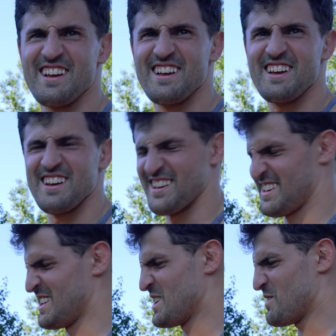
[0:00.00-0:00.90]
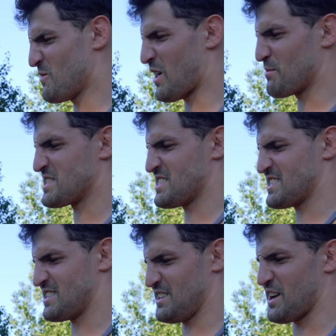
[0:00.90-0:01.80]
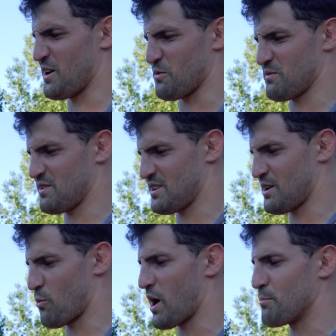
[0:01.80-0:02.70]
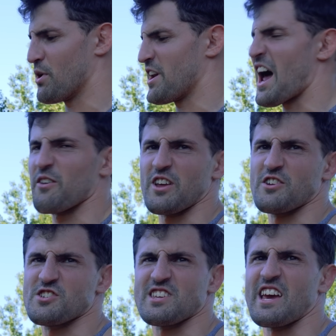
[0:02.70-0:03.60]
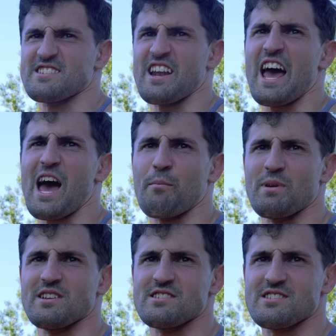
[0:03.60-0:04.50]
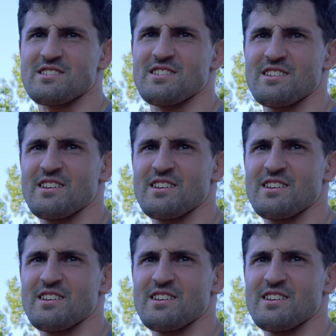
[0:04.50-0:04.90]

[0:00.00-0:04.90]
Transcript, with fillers: the second one. Well, I'm just, you know, I want to put it out there just in case it happens. That's